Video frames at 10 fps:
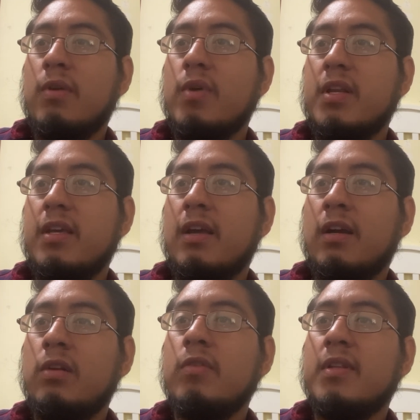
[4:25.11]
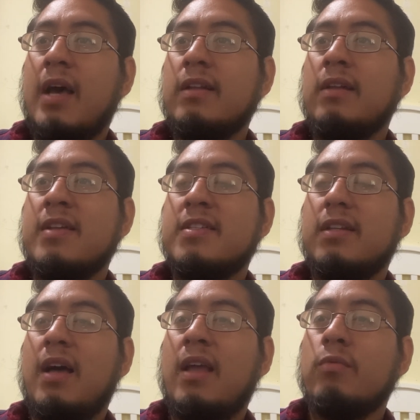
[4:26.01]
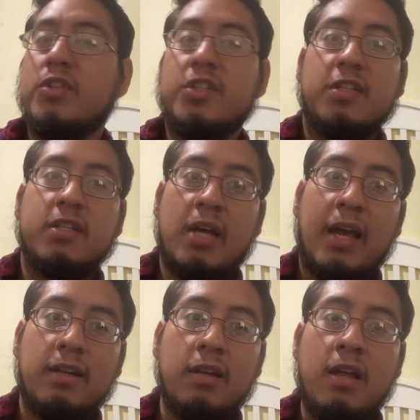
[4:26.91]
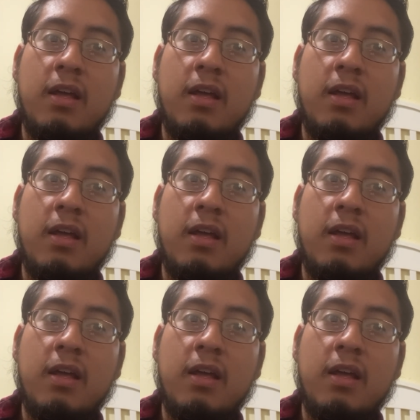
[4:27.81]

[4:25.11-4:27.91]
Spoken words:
when he included that last line, which is the title